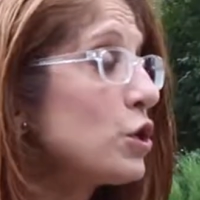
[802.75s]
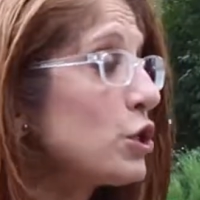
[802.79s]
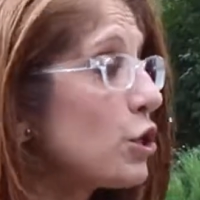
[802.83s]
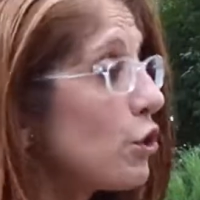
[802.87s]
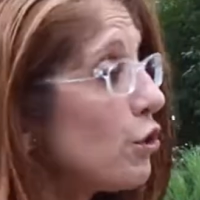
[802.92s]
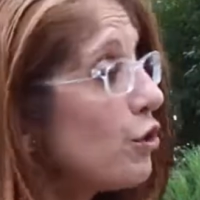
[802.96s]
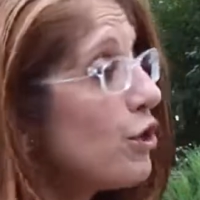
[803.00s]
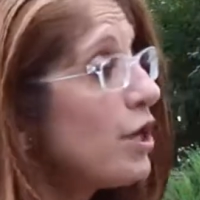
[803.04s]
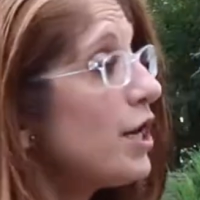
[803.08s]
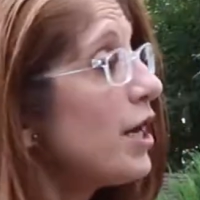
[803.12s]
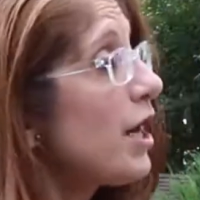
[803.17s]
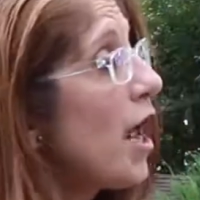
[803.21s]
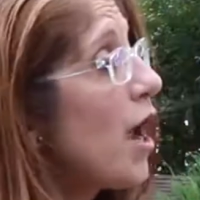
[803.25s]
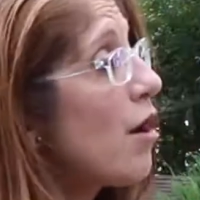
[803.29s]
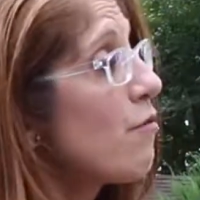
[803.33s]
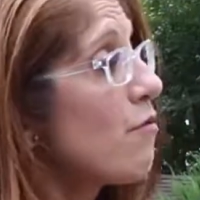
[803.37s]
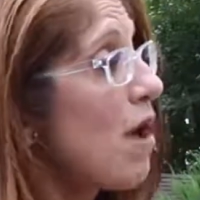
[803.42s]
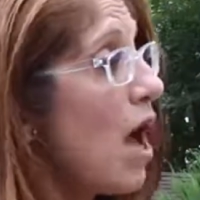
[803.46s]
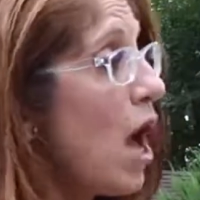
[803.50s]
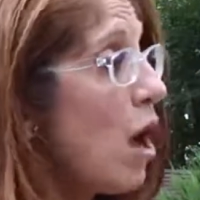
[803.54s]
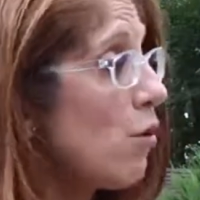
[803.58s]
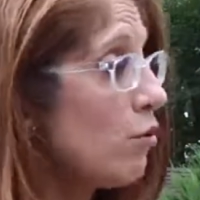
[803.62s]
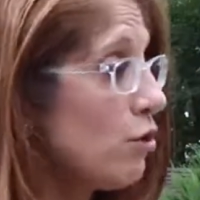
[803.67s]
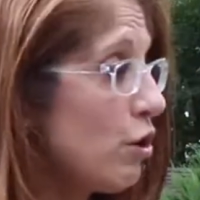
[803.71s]
turning
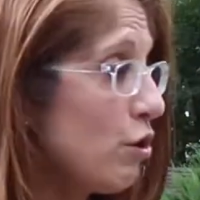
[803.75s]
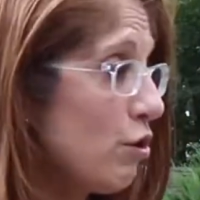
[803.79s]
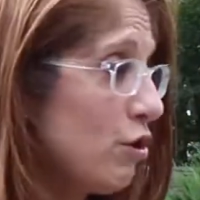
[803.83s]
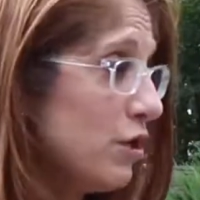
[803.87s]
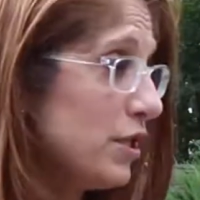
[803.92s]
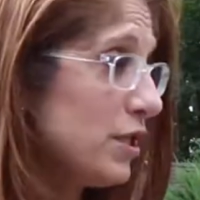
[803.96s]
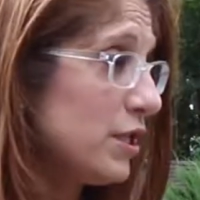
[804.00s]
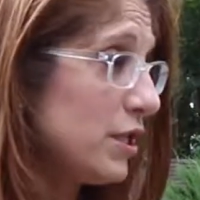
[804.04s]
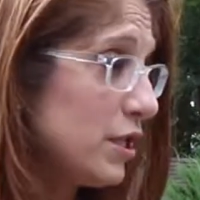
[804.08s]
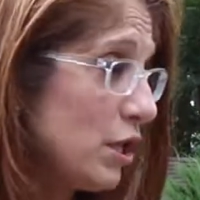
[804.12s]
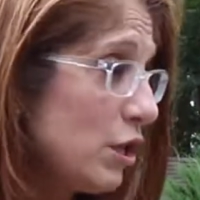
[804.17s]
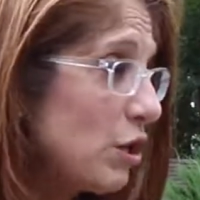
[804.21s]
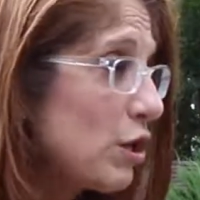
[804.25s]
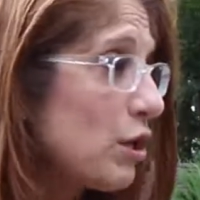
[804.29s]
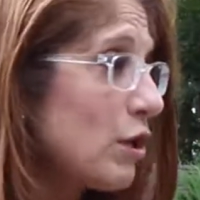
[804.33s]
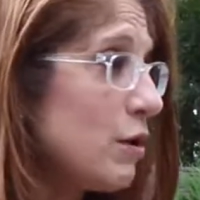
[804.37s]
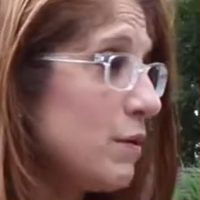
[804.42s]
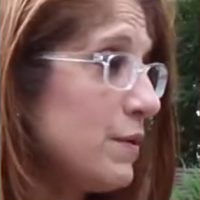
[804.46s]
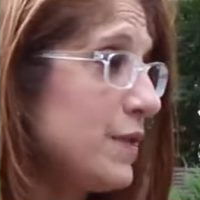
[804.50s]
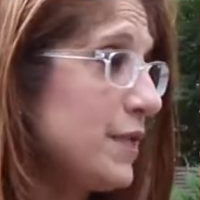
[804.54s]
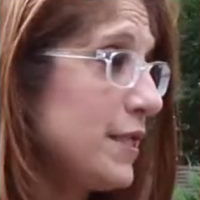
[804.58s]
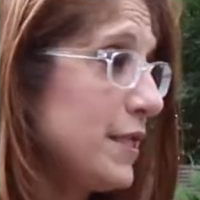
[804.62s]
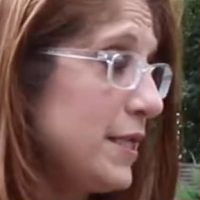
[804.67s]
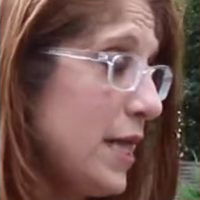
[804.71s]
around her
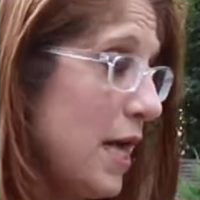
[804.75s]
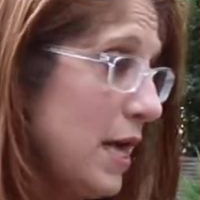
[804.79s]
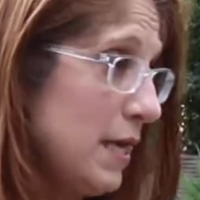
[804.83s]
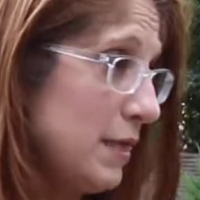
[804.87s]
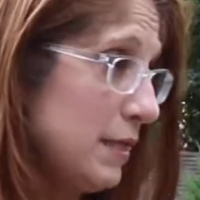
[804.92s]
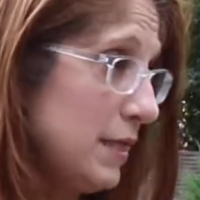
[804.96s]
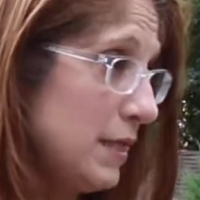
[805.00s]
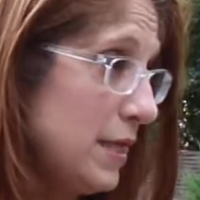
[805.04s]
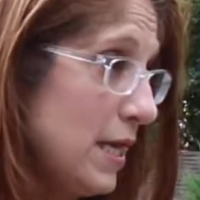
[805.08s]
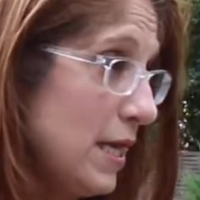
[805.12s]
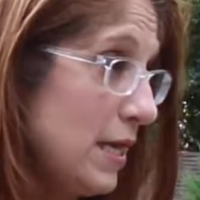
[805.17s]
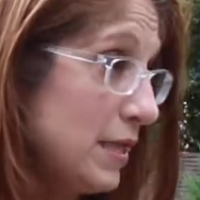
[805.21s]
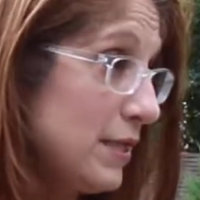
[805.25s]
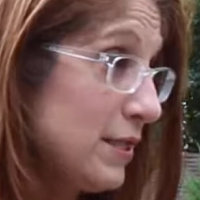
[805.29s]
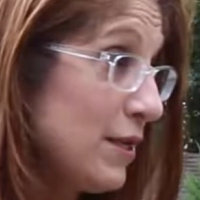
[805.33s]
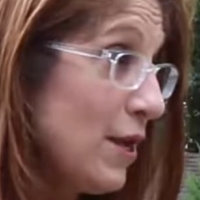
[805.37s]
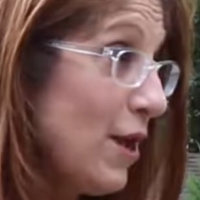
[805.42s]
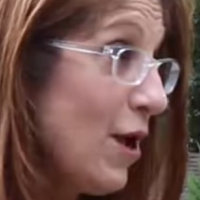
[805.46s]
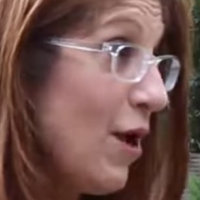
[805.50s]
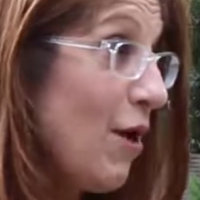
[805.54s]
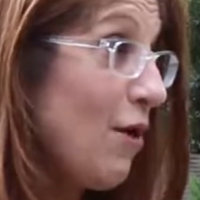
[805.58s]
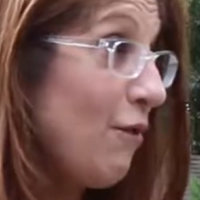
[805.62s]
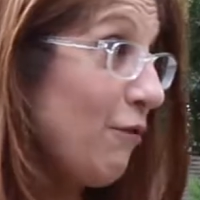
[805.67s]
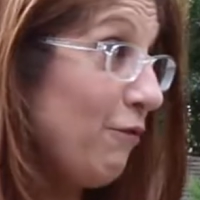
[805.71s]
circumstances,
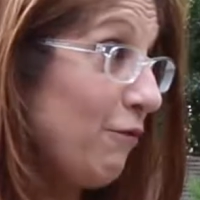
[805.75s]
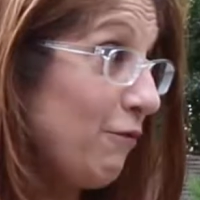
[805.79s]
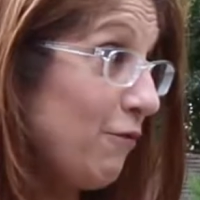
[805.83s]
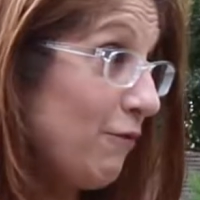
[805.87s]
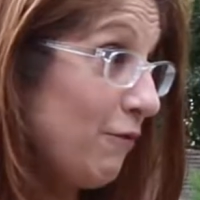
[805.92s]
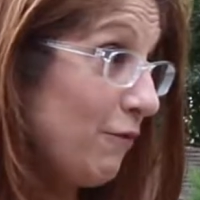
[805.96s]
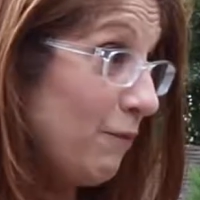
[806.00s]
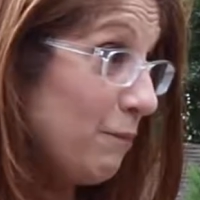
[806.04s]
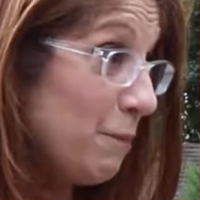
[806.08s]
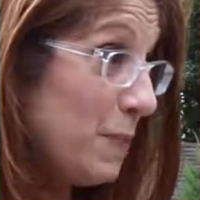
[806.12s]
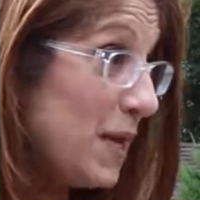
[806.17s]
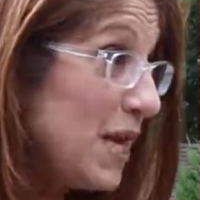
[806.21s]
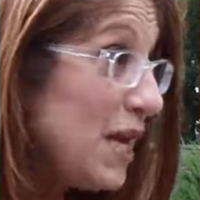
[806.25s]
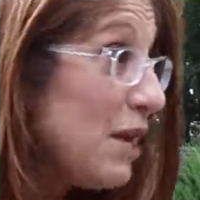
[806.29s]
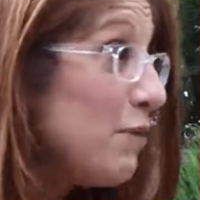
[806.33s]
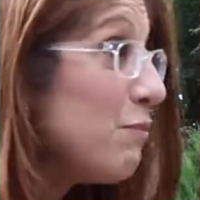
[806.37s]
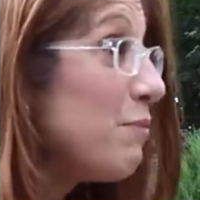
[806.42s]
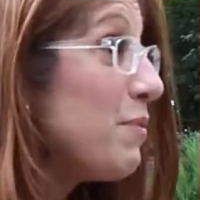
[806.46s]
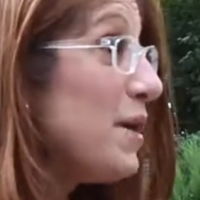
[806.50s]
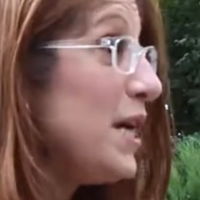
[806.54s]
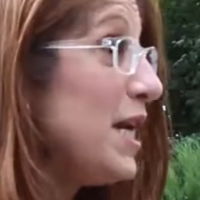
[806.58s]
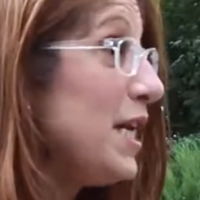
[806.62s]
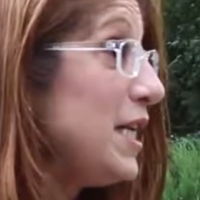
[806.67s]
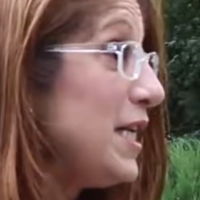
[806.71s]

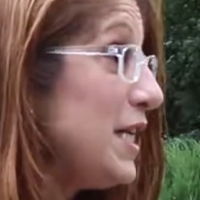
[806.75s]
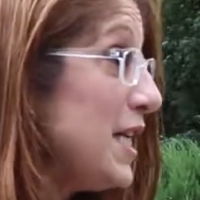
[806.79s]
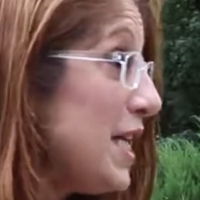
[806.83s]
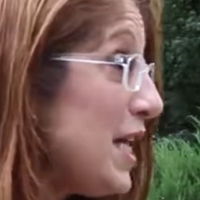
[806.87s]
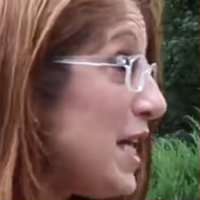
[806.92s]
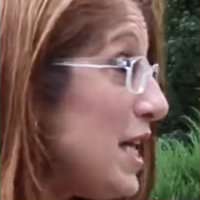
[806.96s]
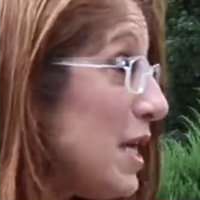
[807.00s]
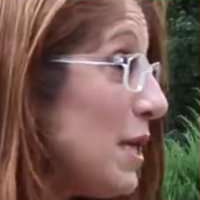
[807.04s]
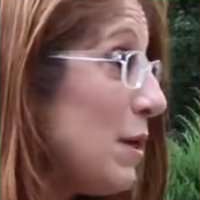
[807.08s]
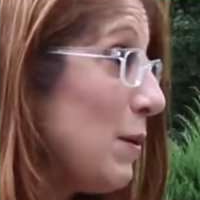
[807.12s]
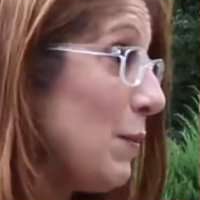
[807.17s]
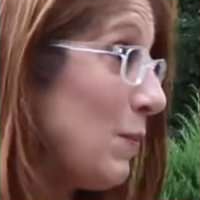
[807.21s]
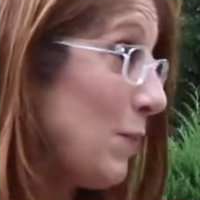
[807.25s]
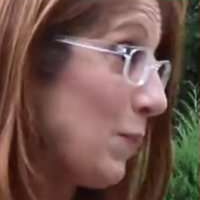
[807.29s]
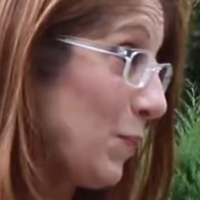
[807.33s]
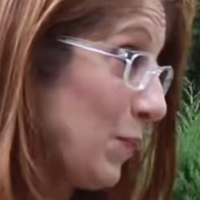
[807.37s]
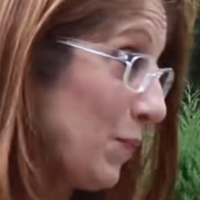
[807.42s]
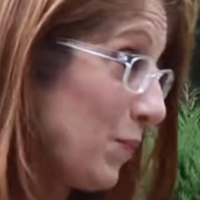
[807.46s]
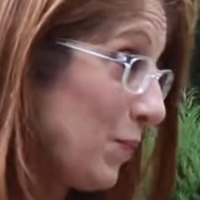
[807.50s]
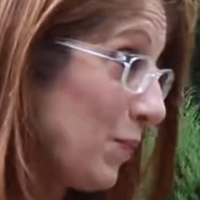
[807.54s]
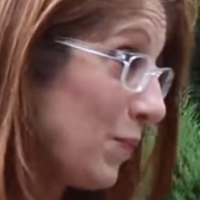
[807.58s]
being redeemed